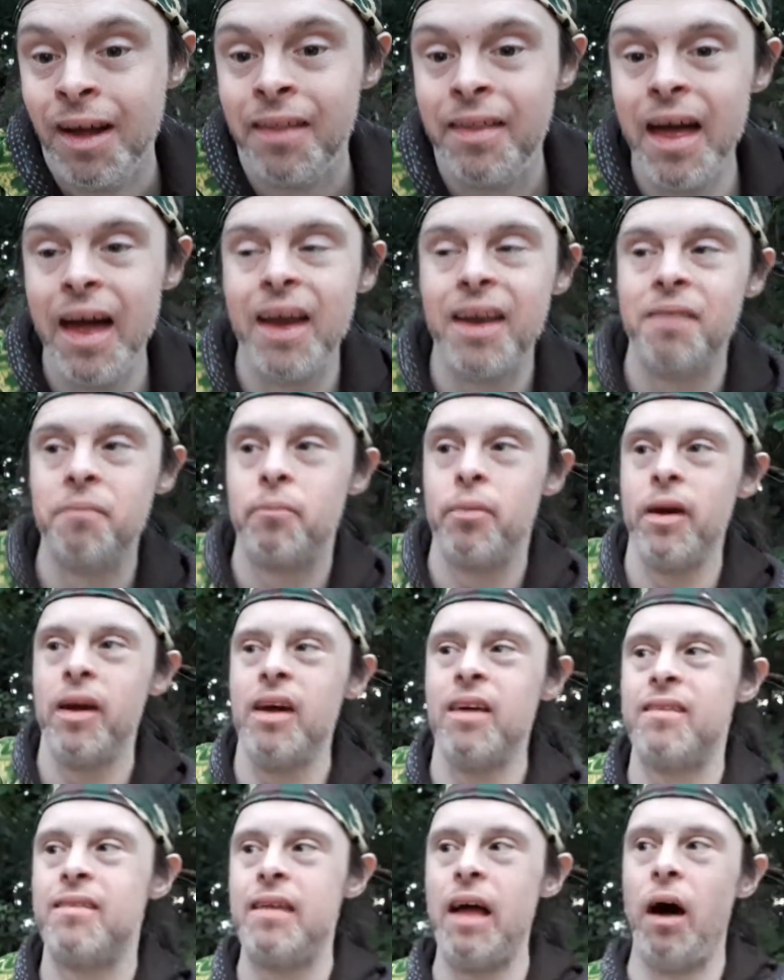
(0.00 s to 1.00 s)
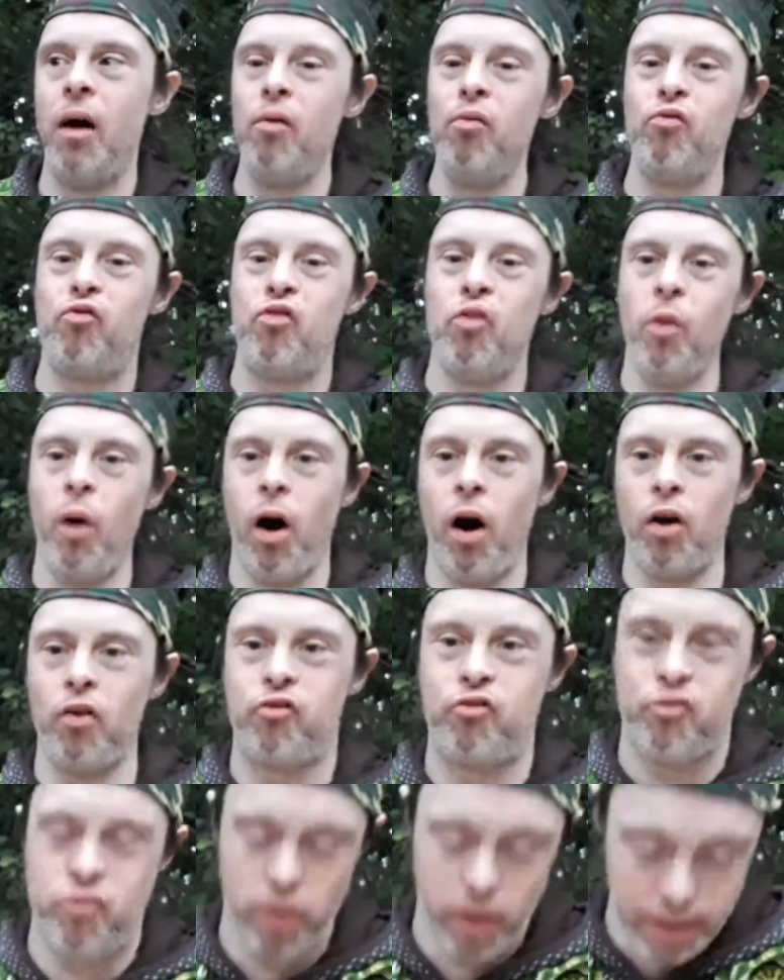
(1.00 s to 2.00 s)
Then bring us down to our
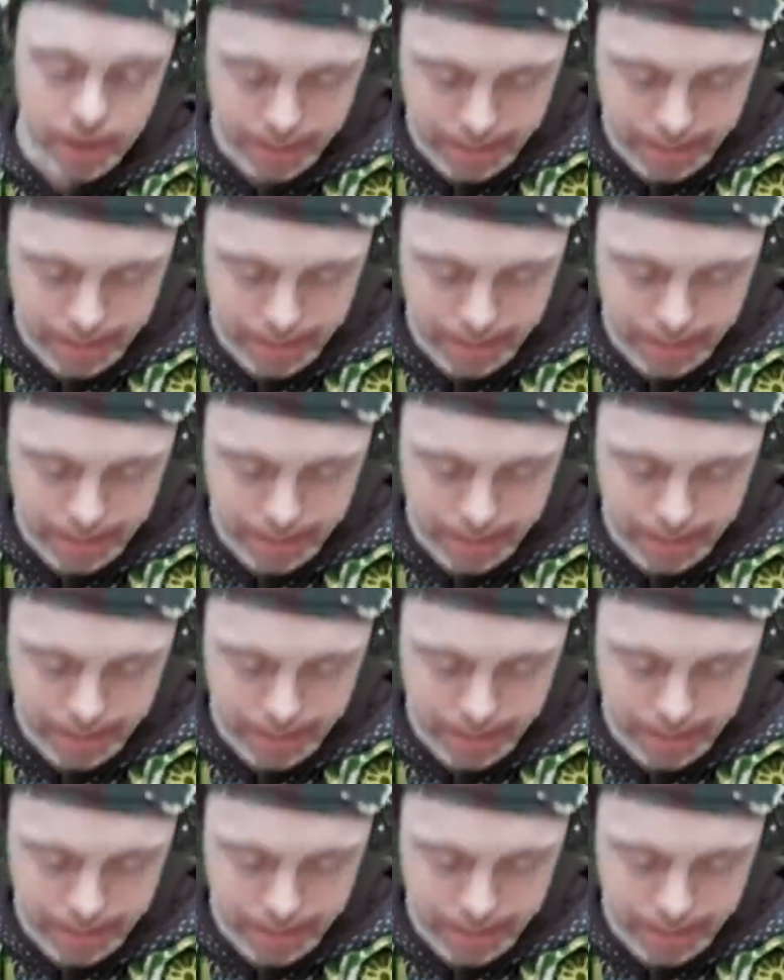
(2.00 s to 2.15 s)
trick